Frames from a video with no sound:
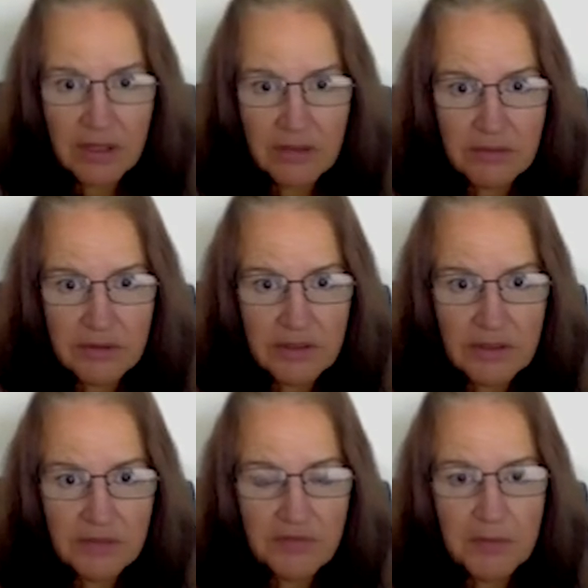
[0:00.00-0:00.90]
and, you know,
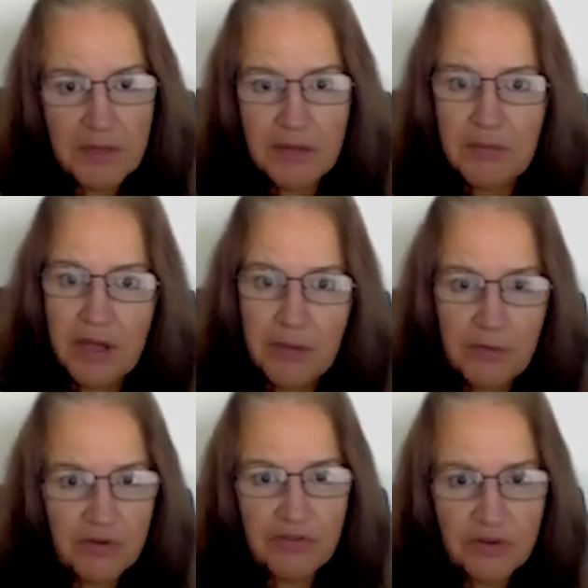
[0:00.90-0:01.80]
female empowerment is
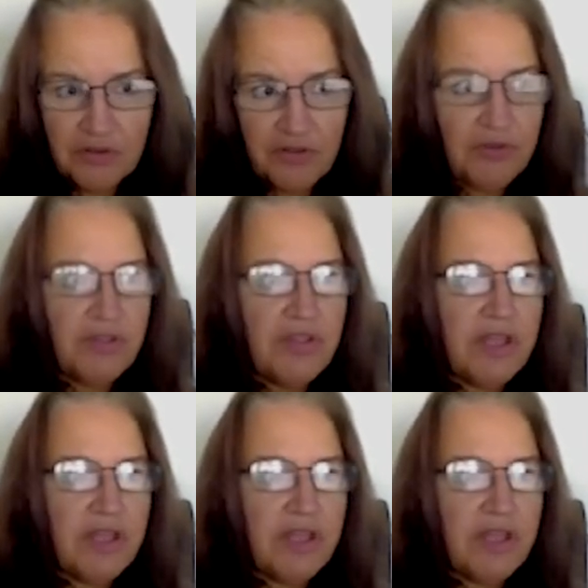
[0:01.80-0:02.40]
not a new thing.